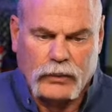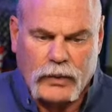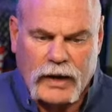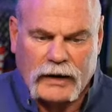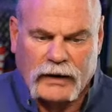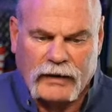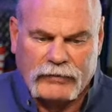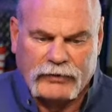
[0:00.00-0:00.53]

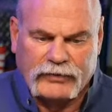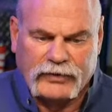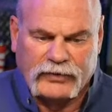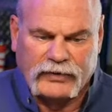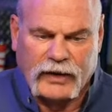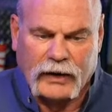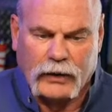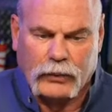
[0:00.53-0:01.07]
Ron Lovell
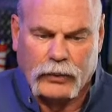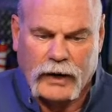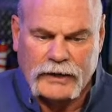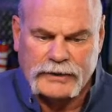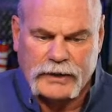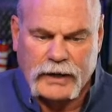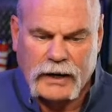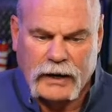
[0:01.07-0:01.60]
says, hello,
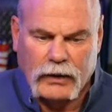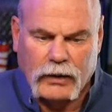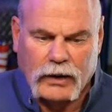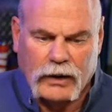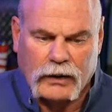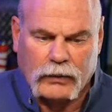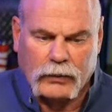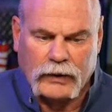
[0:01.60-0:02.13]
Roger. How
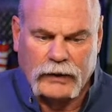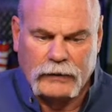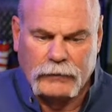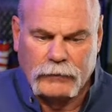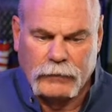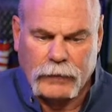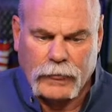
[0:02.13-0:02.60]
are we?